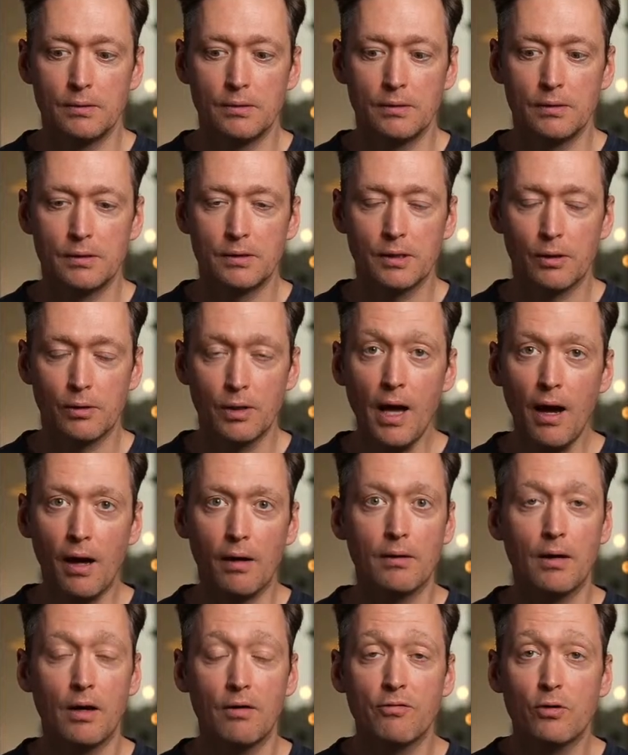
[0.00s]
So yeah,
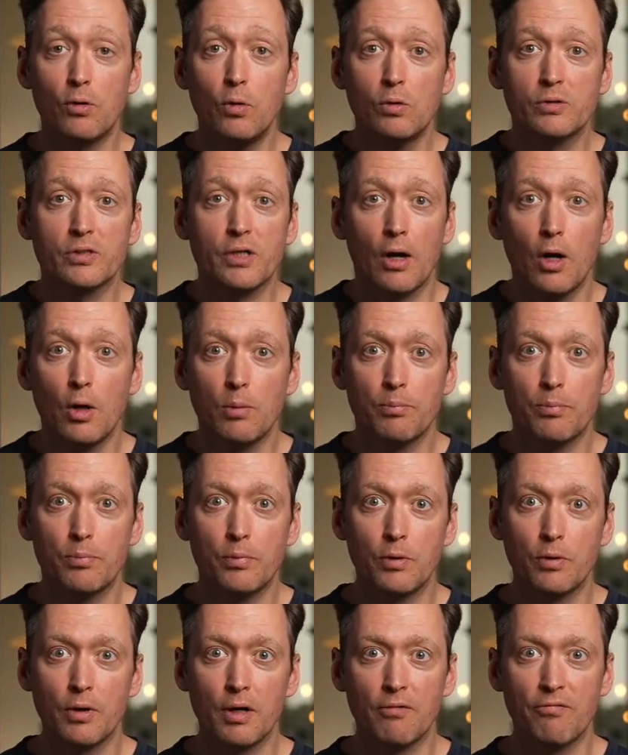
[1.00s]
of course, I hope
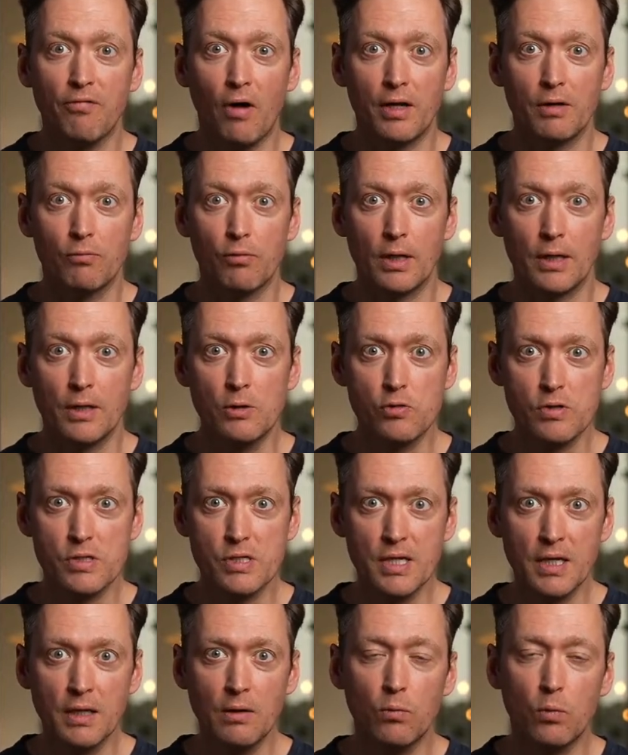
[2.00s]
you're going to find it really
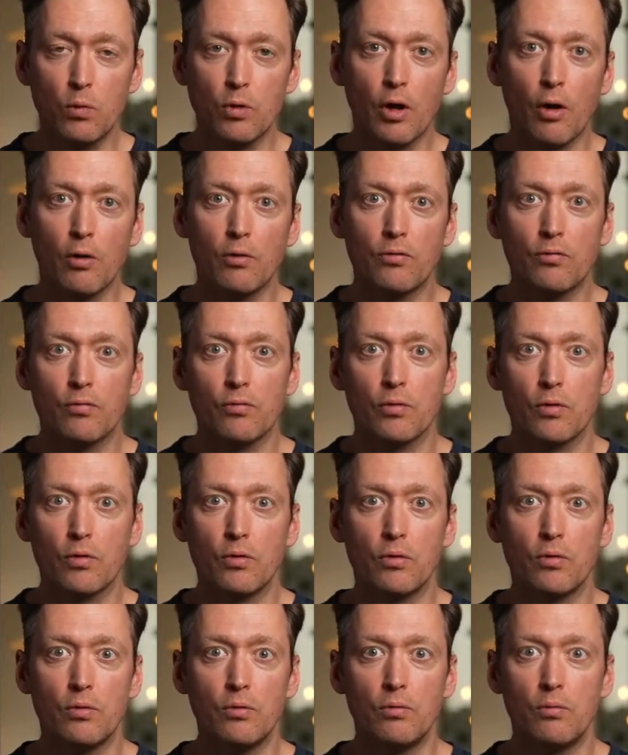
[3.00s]
interesting. We'll go
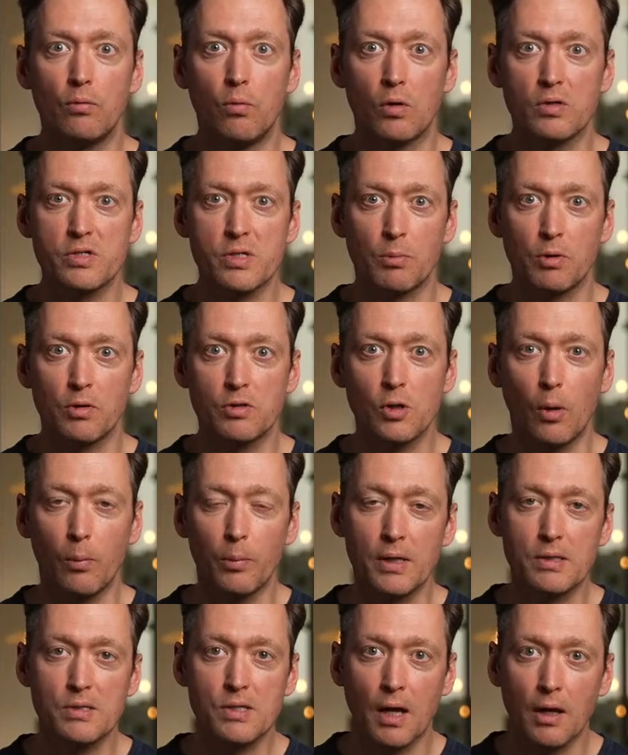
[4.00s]
through what some of the
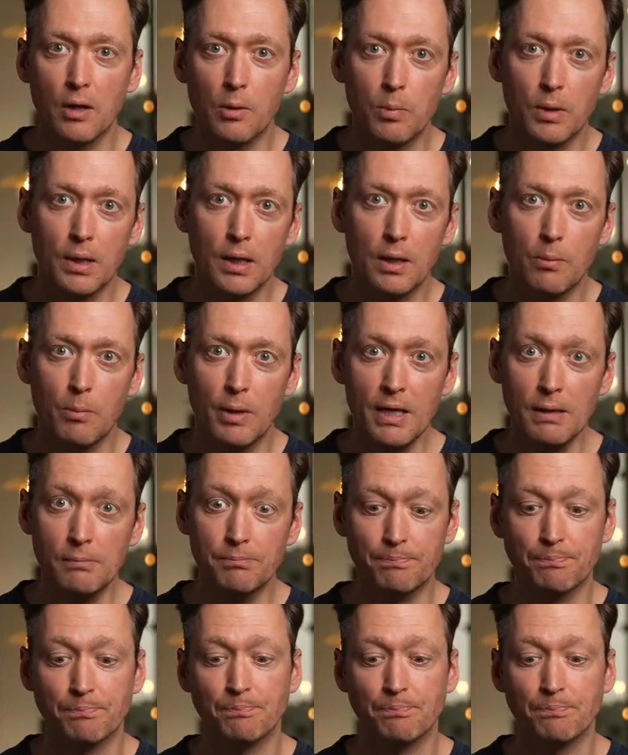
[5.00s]
topics are going to be in a minute.